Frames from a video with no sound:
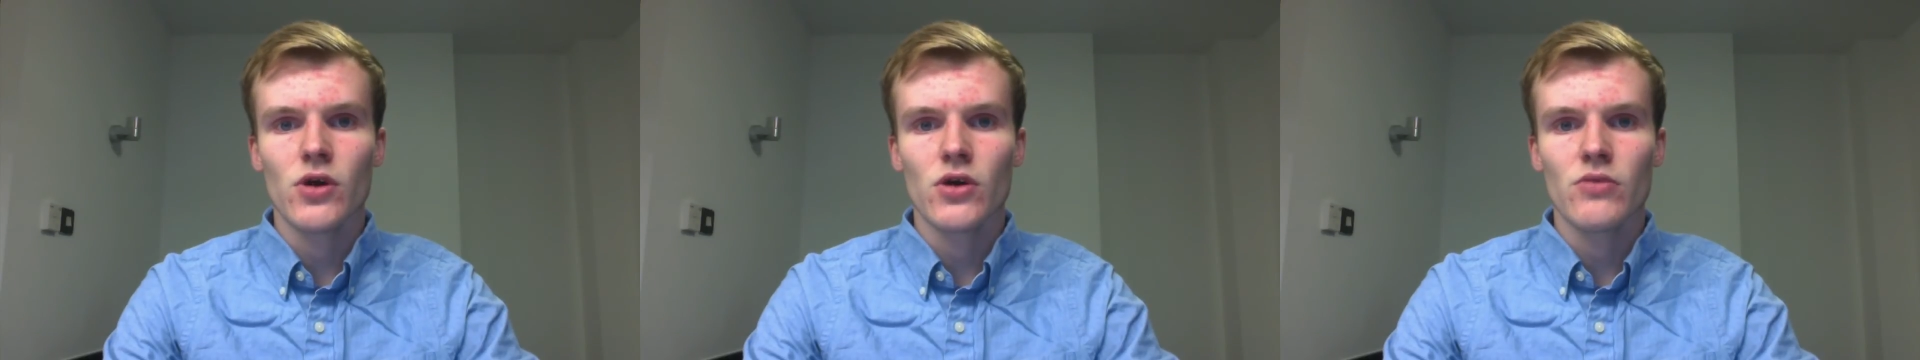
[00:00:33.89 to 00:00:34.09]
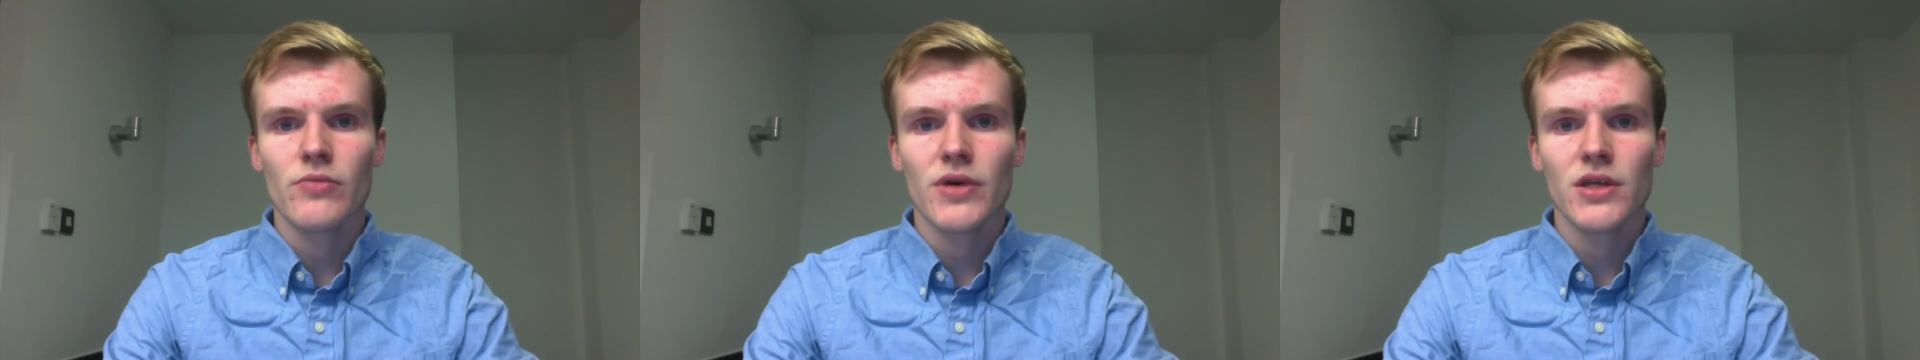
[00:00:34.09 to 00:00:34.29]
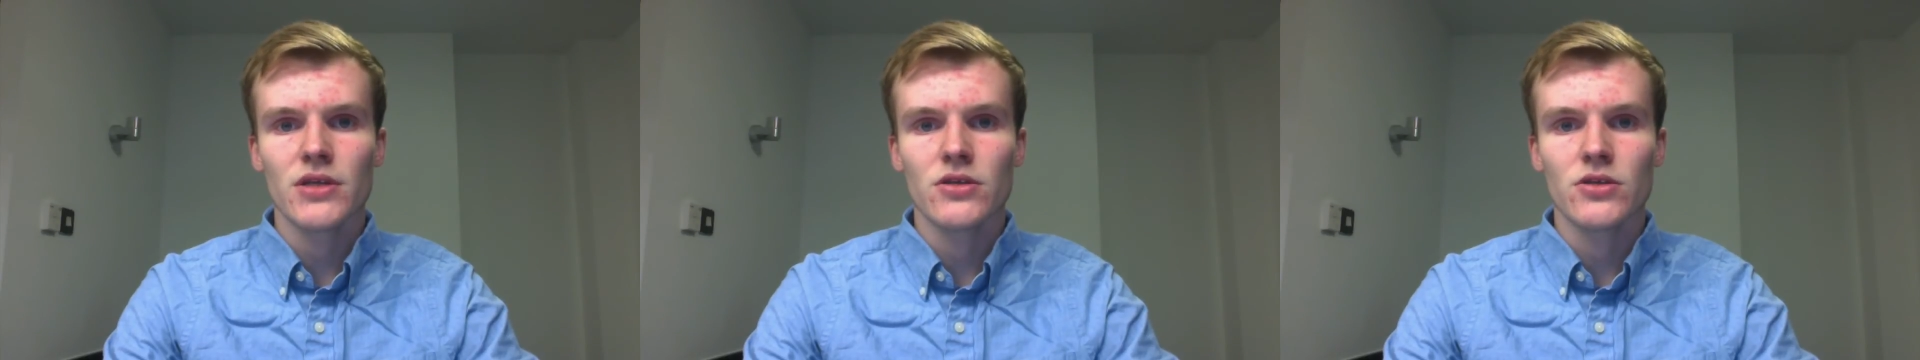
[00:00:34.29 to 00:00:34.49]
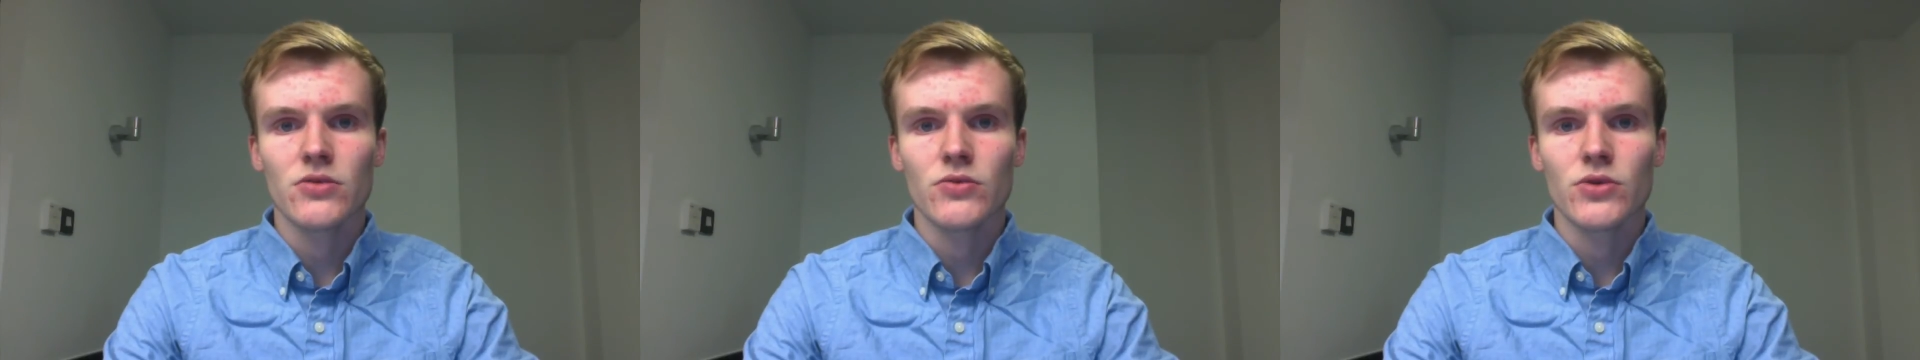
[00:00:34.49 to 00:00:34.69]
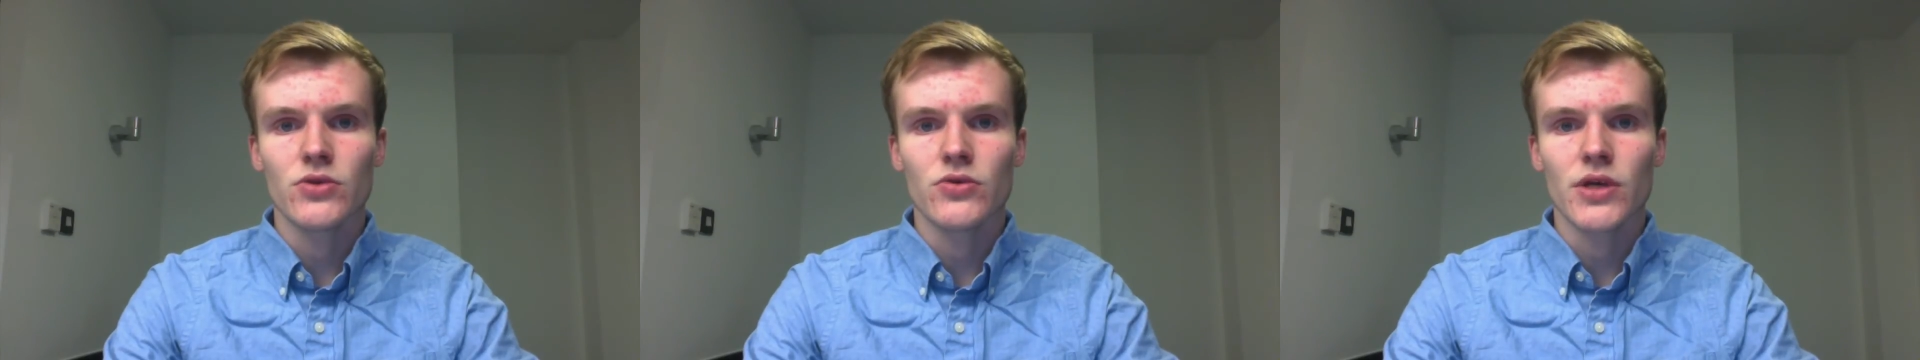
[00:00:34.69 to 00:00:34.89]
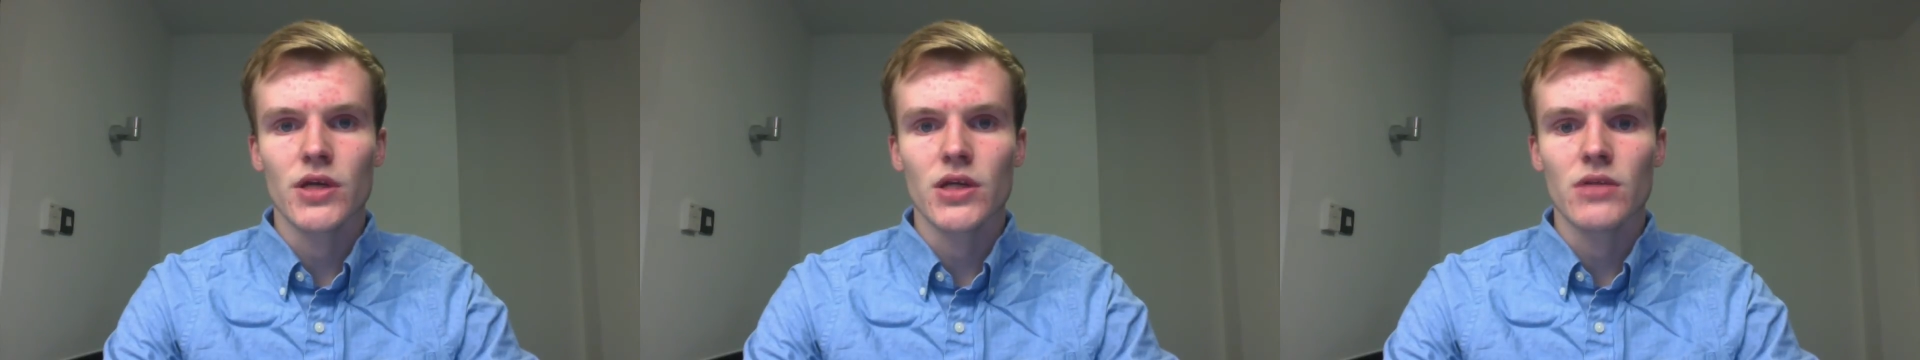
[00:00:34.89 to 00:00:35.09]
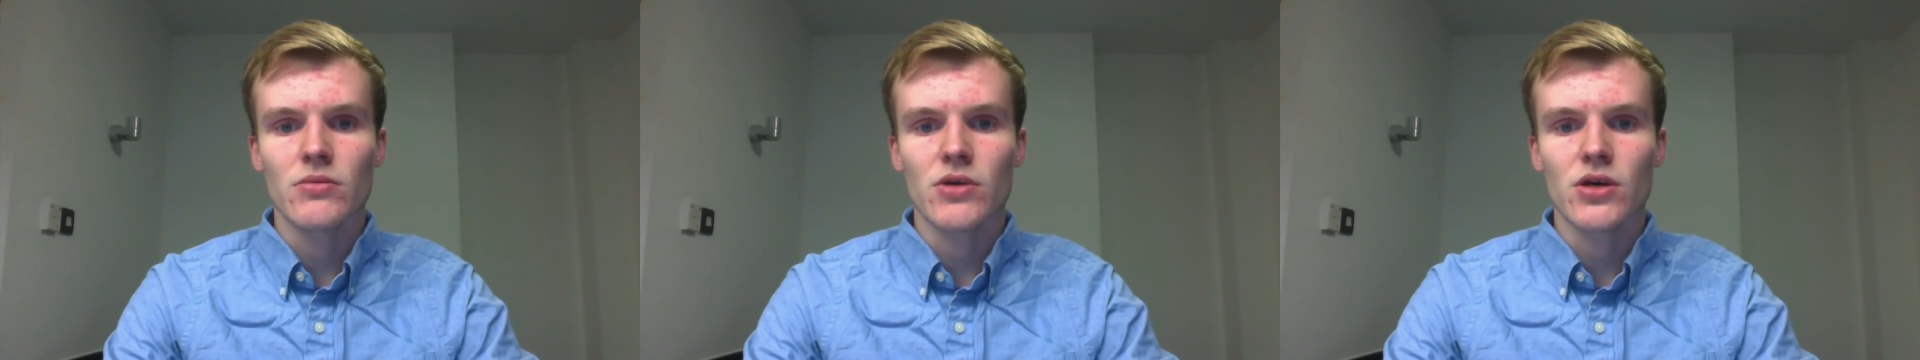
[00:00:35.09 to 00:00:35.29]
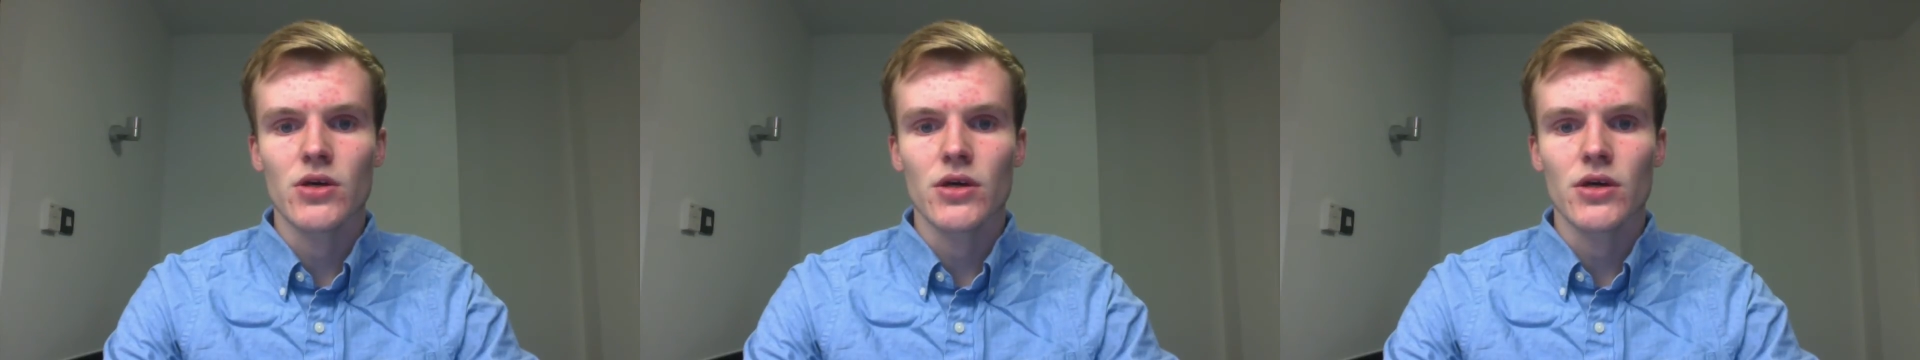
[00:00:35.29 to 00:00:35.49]
competitors were doing in the
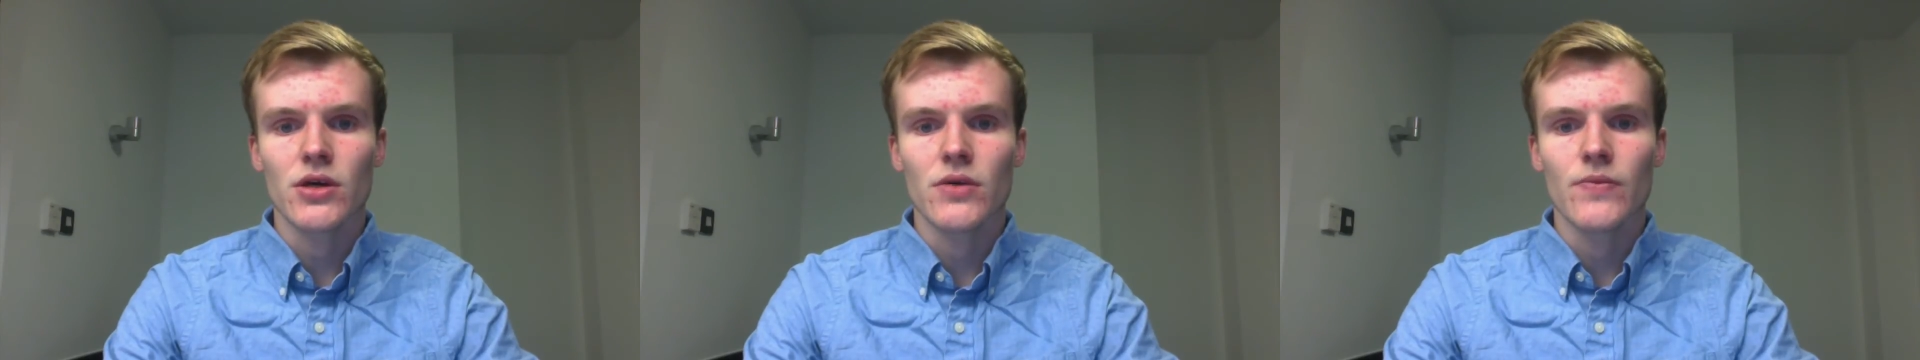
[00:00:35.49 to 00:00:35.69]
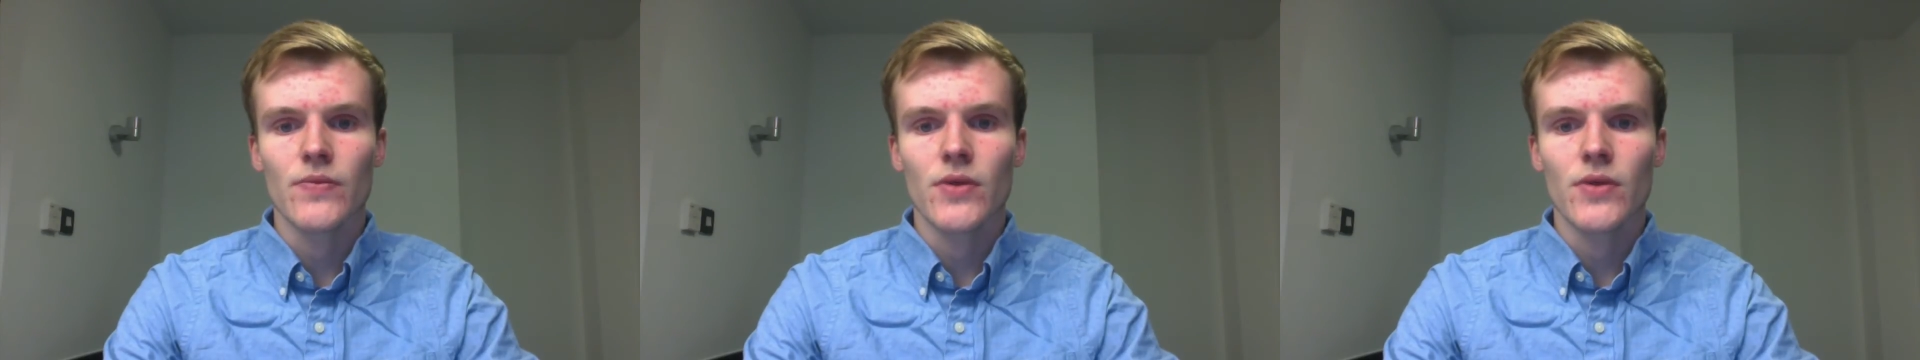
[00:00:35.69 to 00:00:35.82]
market